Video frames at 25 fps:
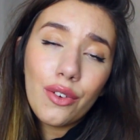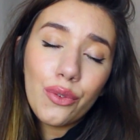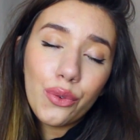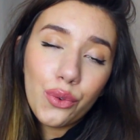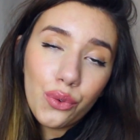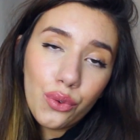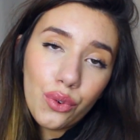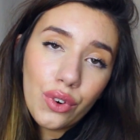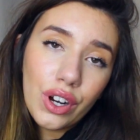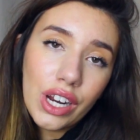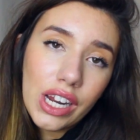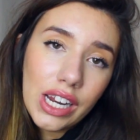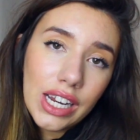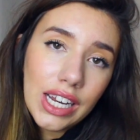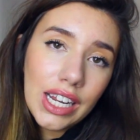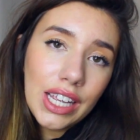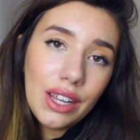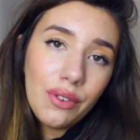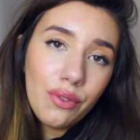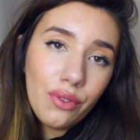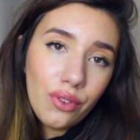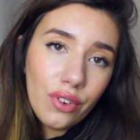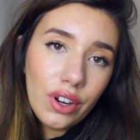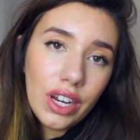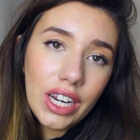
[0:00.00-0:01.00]

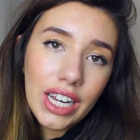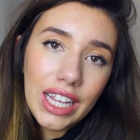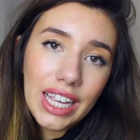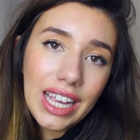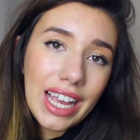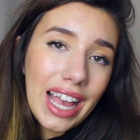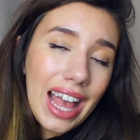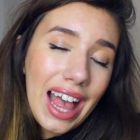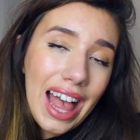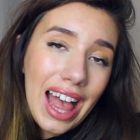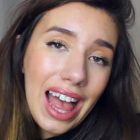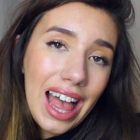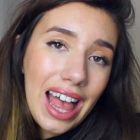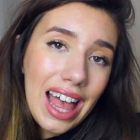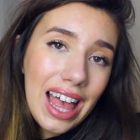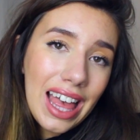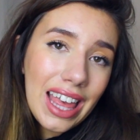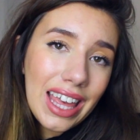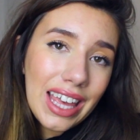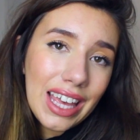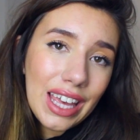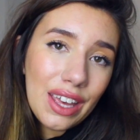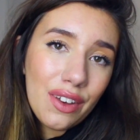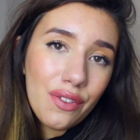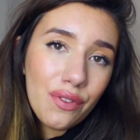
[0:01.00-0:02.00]
really
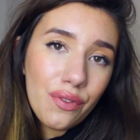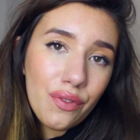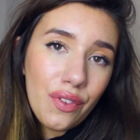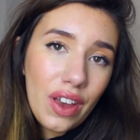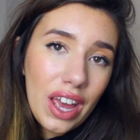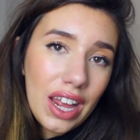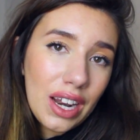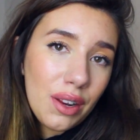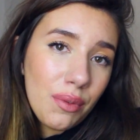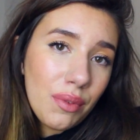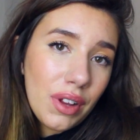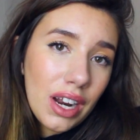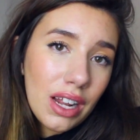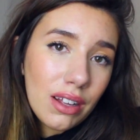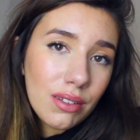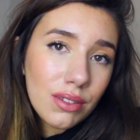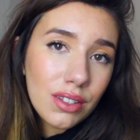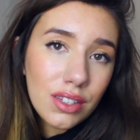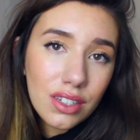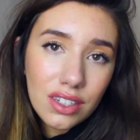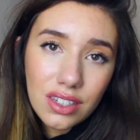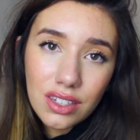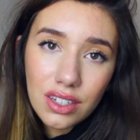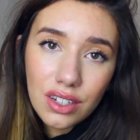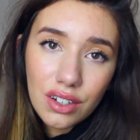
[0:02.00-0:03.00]
care if anyone
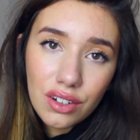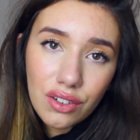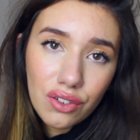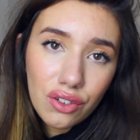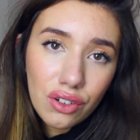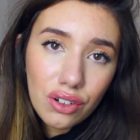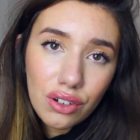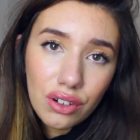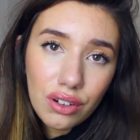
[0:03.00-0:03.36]
else doesn't